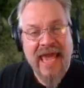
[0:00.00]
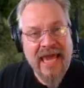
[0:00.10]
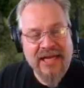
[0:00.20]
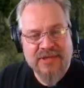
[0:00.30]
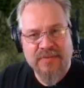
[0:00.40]

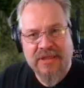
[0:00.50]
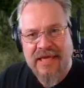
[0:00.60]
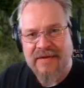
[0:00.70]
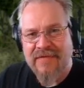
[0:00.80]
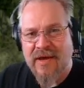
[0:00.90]
It is
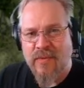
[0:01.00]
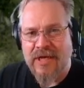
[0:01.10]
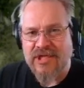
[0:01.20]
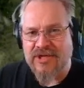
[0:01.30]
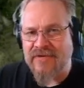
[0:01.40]
believed that
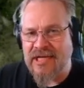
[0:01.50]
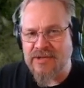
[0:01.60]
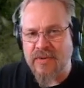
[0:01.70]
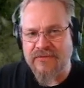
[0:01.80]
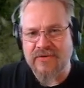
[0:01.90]
when
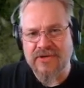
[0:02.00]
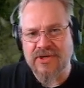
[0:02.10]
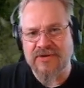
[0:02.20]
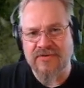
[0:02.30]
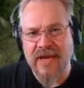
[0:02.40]
trees were first
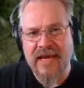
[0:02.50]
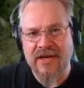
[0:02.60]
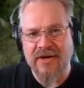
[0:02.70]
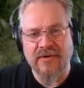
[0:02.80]
created,